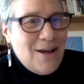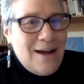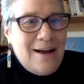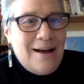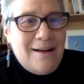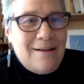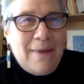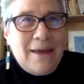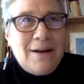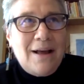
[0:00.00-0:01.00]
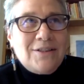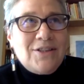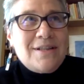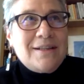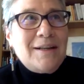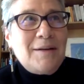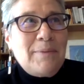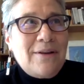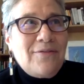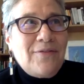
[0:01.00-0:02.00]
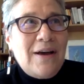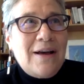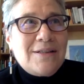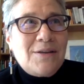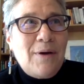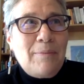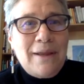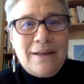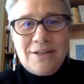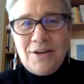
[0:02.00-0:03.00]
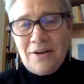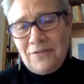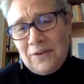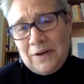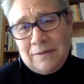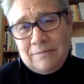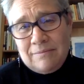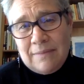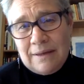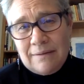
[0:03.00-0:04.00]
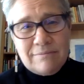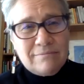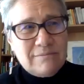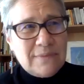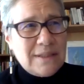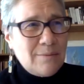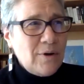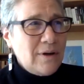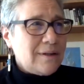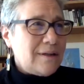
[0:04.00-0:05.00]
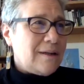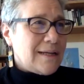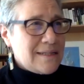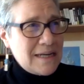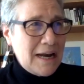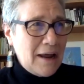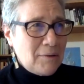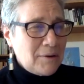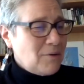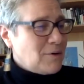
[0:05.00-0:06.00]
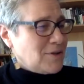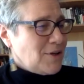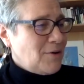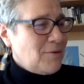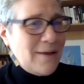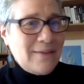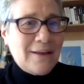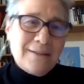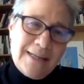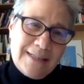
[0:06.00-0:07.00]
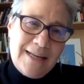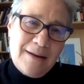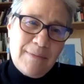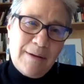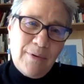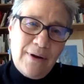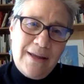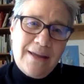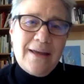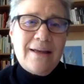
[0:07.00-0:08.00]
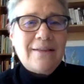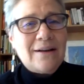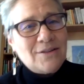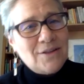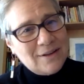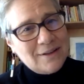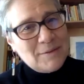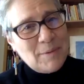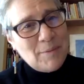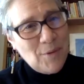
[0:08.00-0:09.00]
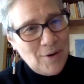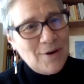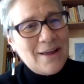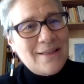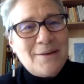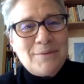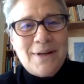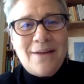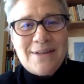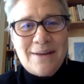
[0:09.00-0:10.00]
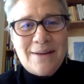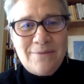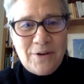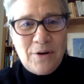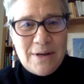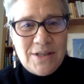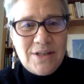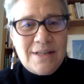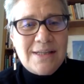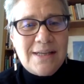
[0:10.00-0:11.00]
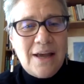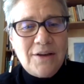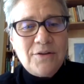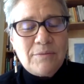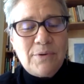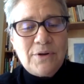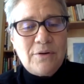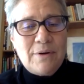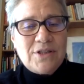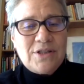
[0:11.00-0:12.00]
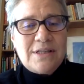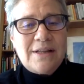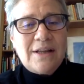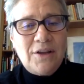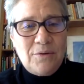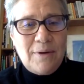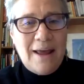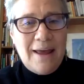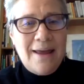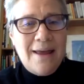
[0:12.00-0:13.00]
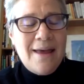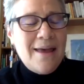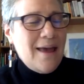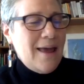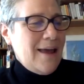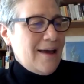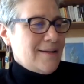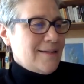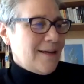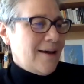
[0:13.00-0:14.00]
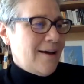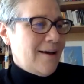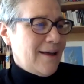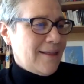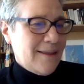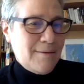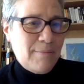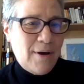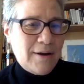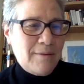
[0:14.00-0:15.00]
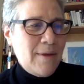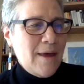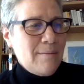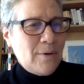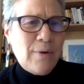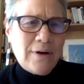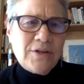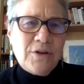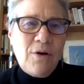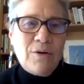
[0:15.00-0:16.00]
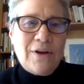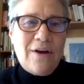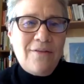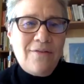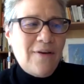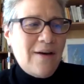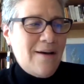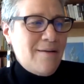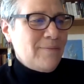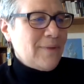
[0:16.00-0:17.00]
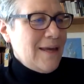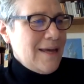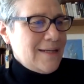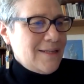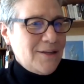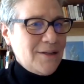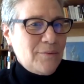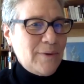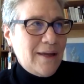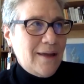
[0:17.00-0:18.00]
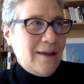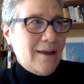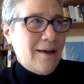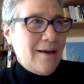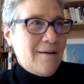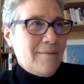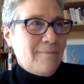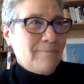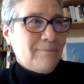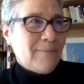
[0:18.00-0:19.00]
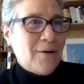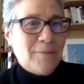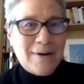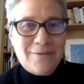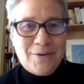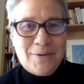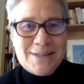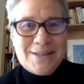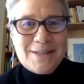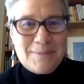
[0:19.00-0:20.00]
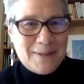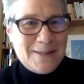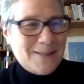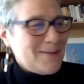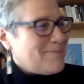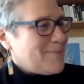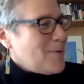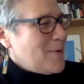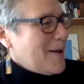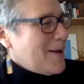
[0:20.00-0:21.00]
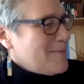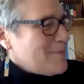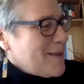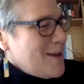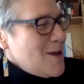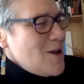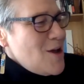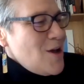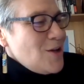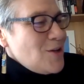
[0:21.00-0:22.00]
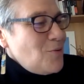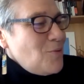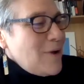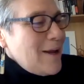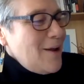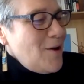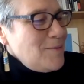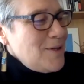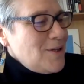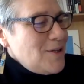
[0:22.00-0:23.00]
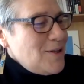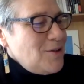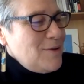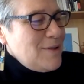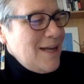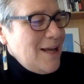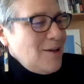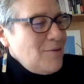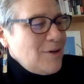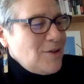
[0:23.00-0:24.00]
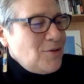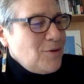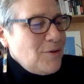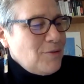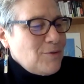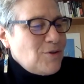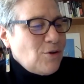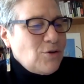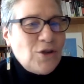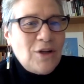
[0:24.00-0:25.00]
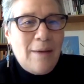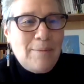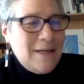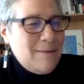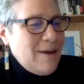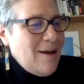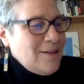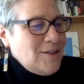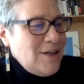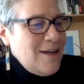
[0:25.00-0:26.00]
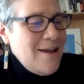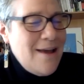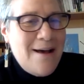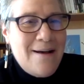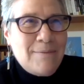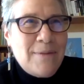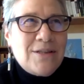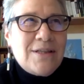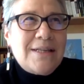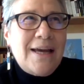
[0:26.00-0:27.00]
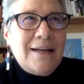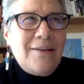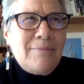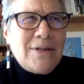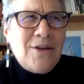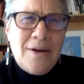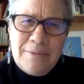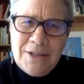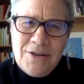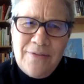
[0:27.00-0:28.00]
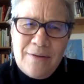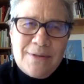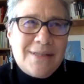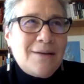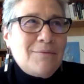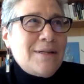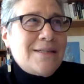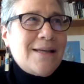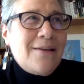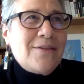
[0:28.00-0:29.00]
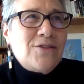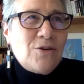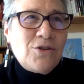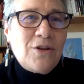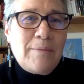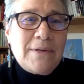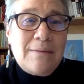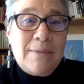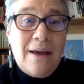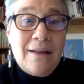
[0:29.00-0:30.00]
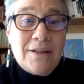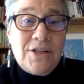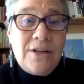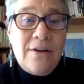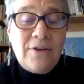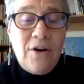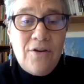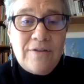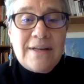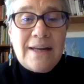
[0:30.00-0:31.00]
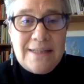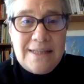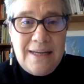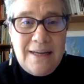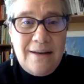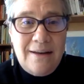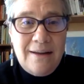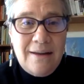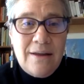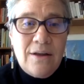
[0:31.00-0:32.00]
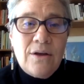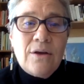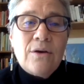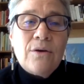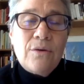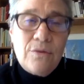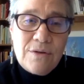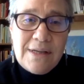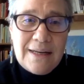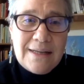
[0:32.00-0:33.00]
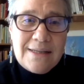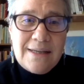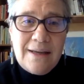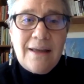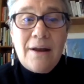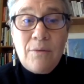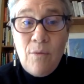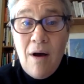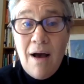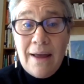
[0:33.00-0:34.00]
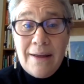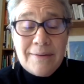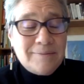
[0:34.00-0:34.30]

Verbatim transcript: Um, and I'll just a little bit of uh, so I plan to talk for somewhere a little less than an hour or so, and then I'll take a 10 minute break, and then I'll talk a little bit more, and then we'll have time for questions, and you can put your questions in the Q&A and uh, at the bottom, but why don't you hold off um, until we um, are ready for questions, please. Okay. So, what I hope to do is take you on a tour through social epidemiology. Um, the title of my talk, not sure if that was said, was uh, The Social Epidemiology of COVID 19 Who's Getting Sick and Why.